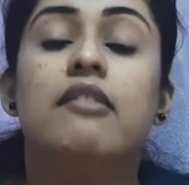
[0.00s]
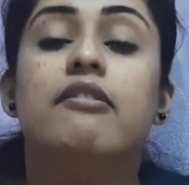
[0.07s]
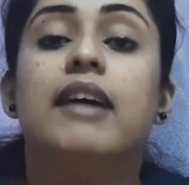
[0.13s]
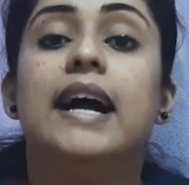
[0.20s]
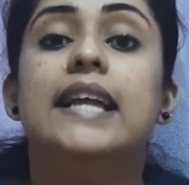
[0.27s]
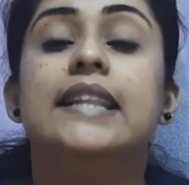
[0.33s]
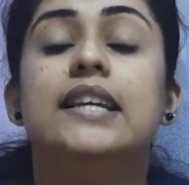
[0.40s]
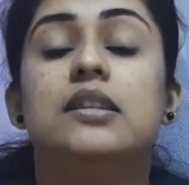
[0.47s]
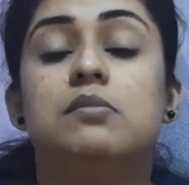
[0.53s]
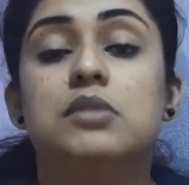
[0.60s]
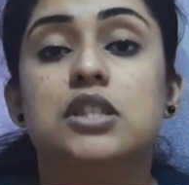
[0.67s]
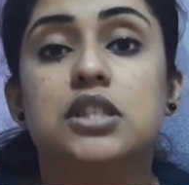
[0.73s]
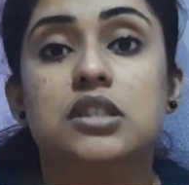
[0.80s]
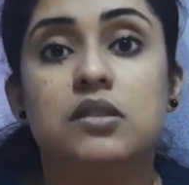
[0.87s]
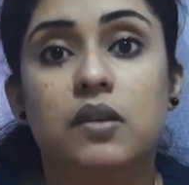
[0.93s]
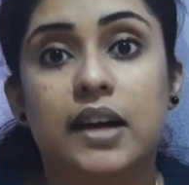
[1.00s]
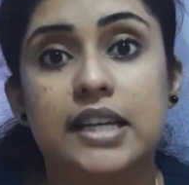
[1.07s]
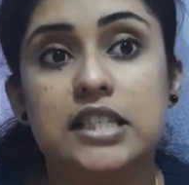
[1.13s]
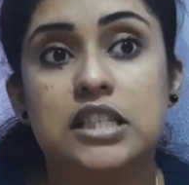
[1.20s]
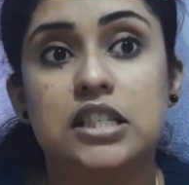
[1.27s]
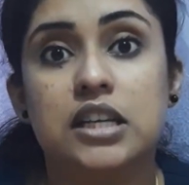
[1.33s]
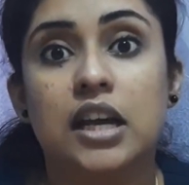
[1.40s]
while the admission
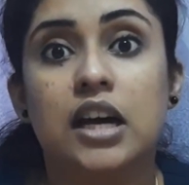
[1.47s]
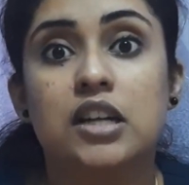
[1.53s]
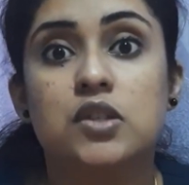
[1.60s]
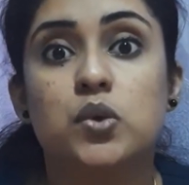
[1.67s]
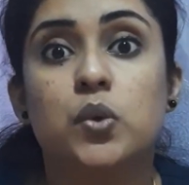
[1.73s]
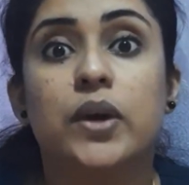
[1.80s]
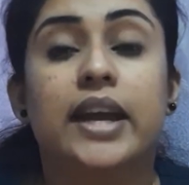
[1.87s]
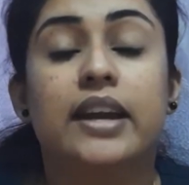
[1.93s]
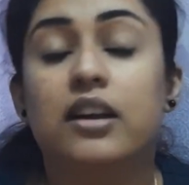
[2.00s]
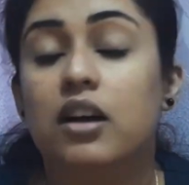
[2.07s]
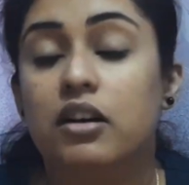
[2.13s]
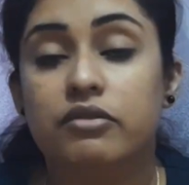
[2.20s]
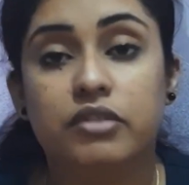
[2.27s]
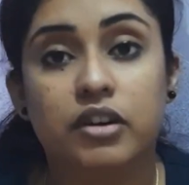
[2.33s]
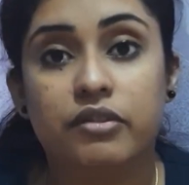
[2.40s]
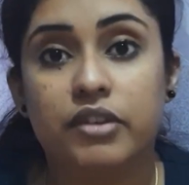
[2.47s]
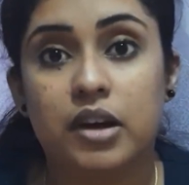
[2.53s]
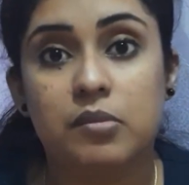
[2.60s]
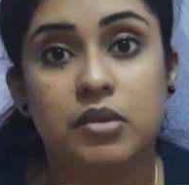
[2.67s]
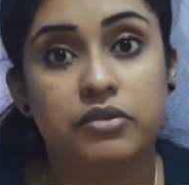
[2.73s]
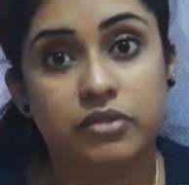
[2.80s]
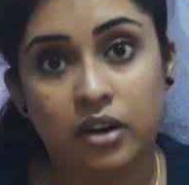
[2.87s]
criteria to get an offer
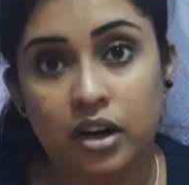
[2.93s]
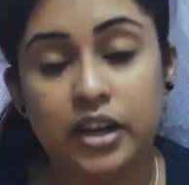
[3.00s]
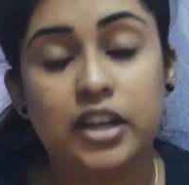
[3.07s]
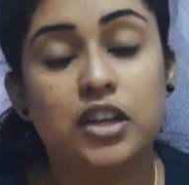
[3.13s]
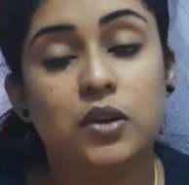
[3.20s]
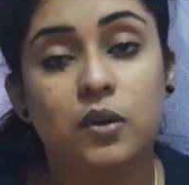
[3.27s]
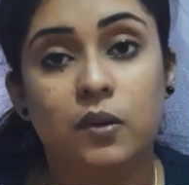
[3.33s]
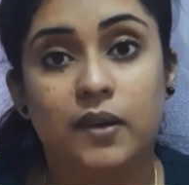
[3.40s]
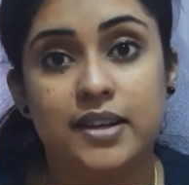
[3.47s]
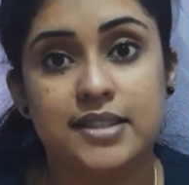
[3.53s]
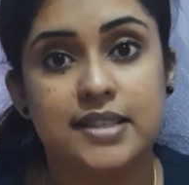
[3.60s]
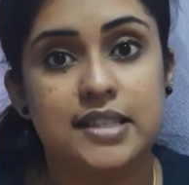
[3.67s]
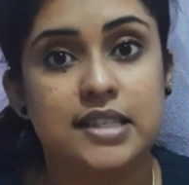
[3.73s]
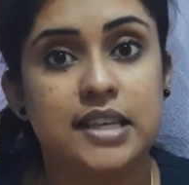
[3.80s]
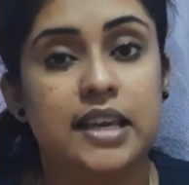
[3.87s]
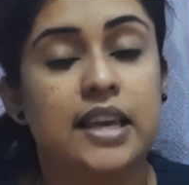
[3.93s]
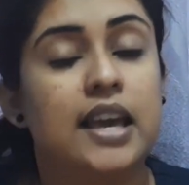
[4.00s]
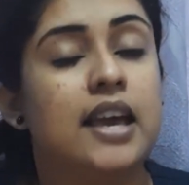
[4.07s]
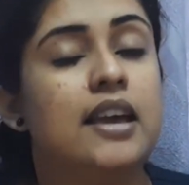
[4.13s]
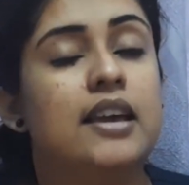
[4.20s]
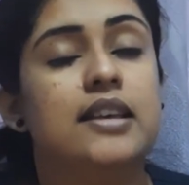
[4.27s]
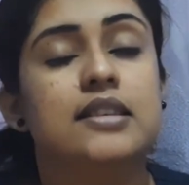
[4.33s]
from a foreign university
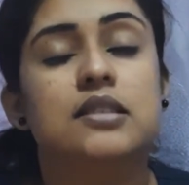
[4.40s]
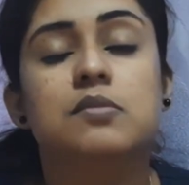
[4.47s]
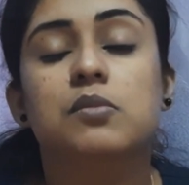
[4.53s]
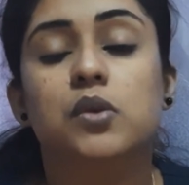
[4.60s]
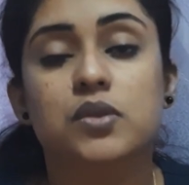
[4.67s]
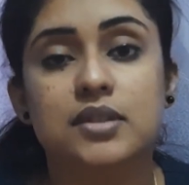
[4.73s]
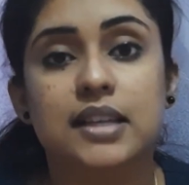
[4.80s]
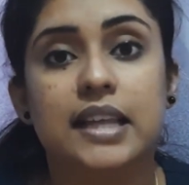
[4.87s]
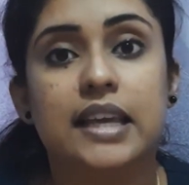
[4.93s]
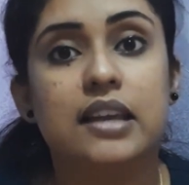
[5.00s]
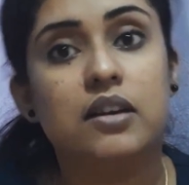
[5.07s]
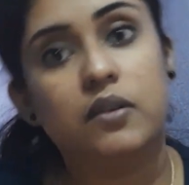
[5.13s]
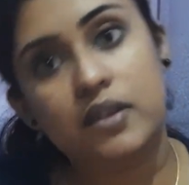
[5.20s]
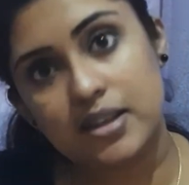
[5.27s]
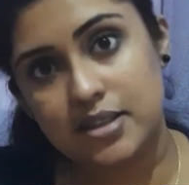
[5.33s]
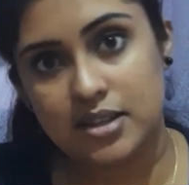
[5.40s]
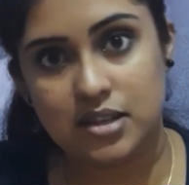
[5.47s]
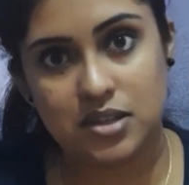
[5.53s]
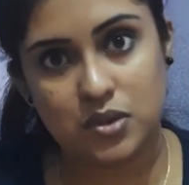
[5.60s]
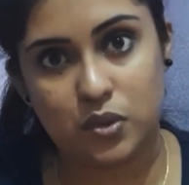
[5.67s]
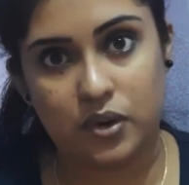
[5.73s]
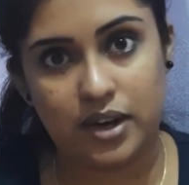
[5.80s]
is mostly
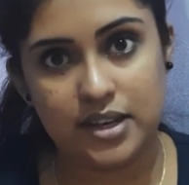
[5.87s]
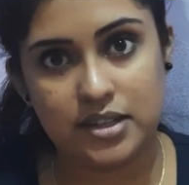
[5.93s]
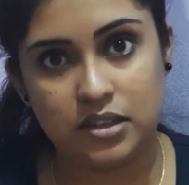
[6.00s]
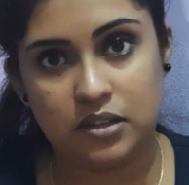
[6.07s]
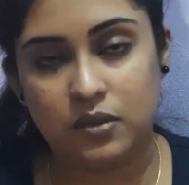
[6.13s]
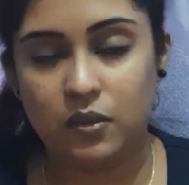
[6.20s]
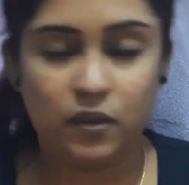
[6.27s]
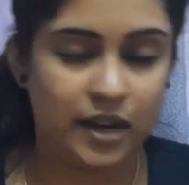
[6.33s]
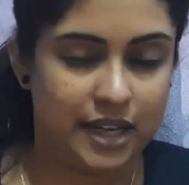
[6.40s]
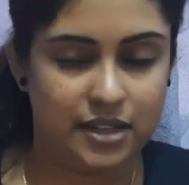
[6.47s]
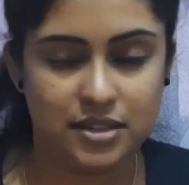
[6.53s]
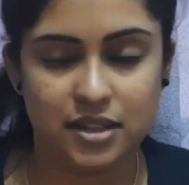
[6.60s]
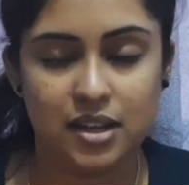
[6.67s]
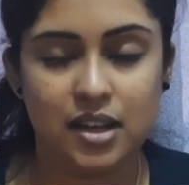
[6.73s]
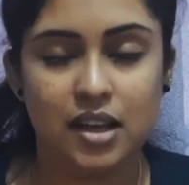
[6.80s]
research-oriented, right?